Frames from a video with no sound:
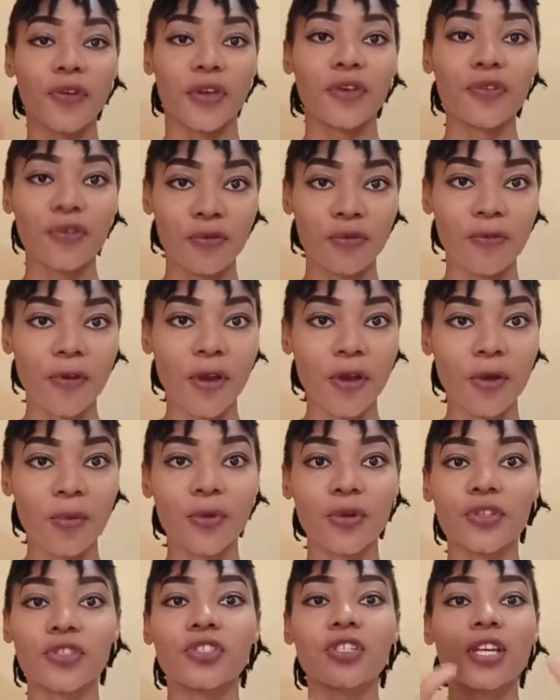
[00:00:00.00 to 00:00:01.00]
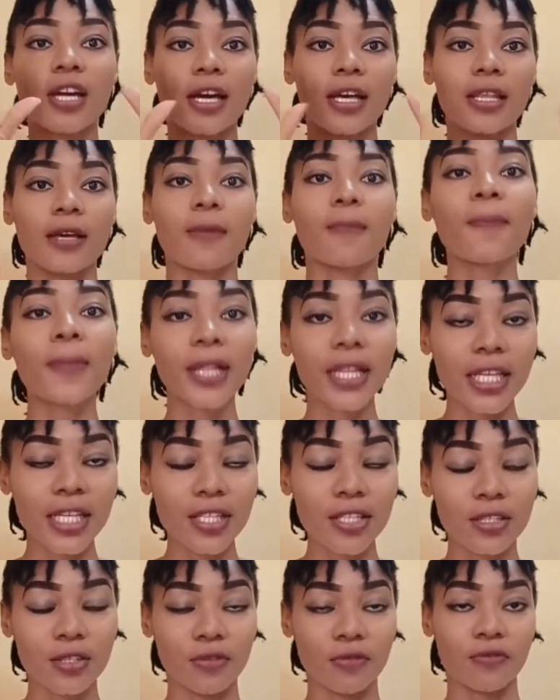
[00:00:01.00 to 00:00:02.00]
Thank you very much, and I'm
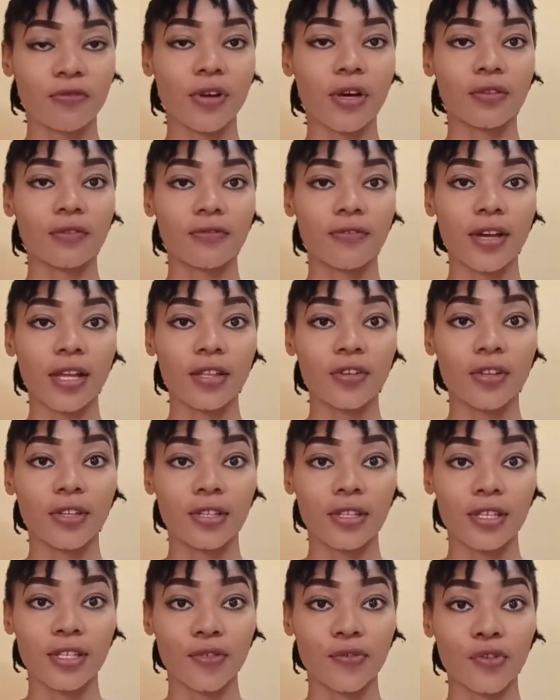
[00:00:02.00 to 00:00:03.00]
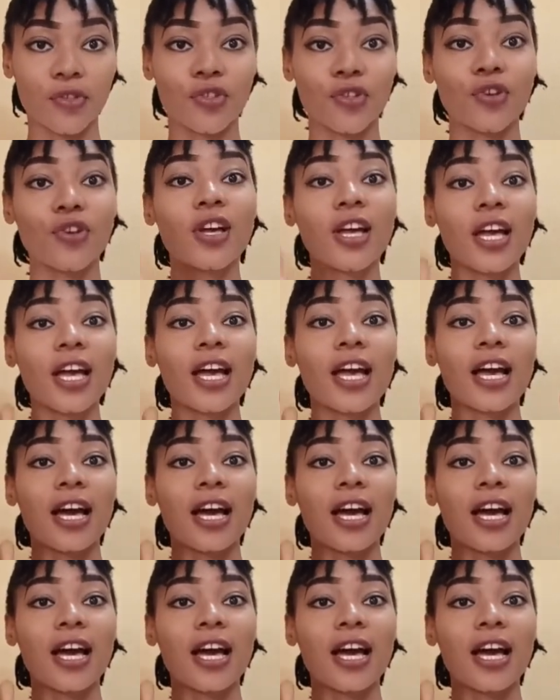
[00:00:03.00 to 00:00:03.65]
pleased you found value in this video.